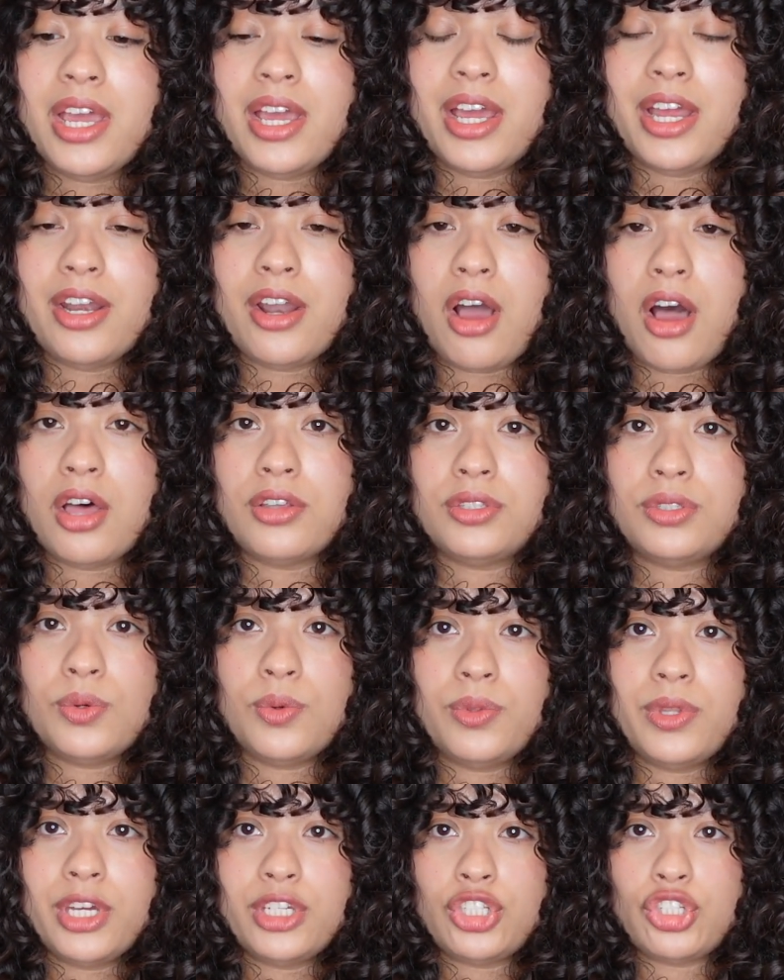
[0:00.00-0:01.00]
and
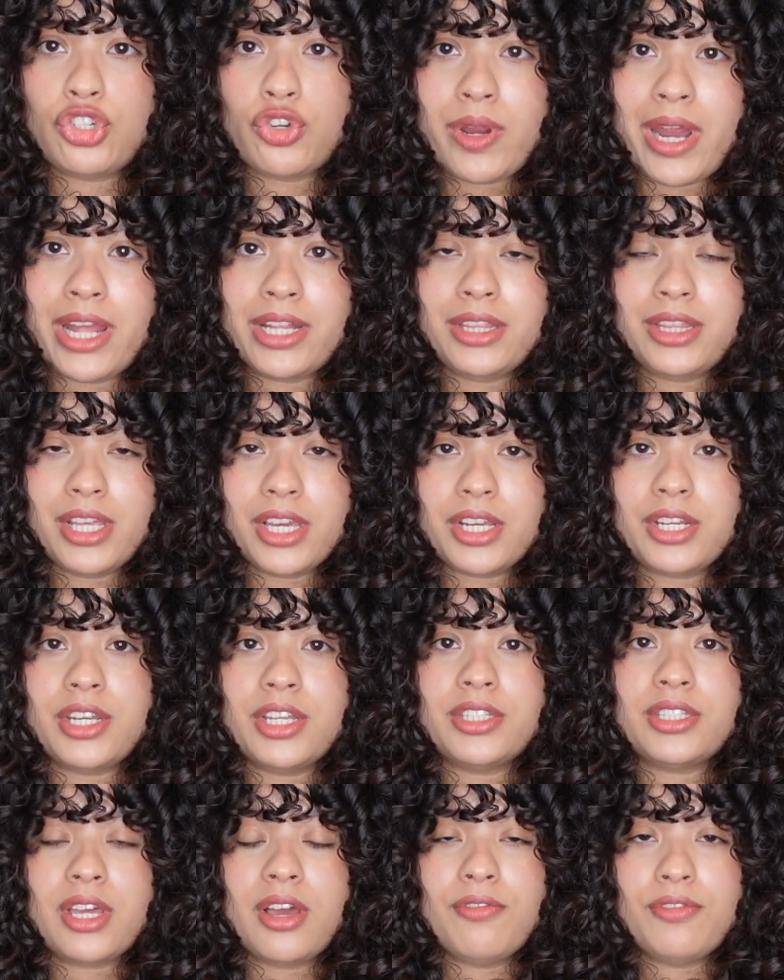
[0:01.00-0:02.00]
also the strand
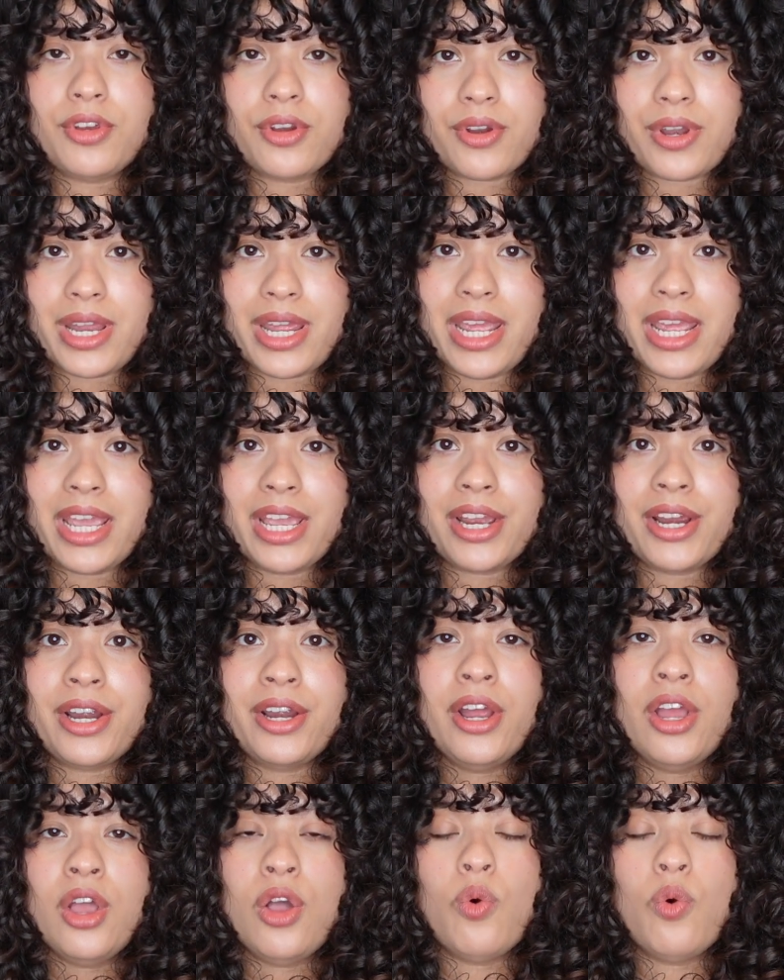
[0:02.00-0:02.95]
thickness of your hair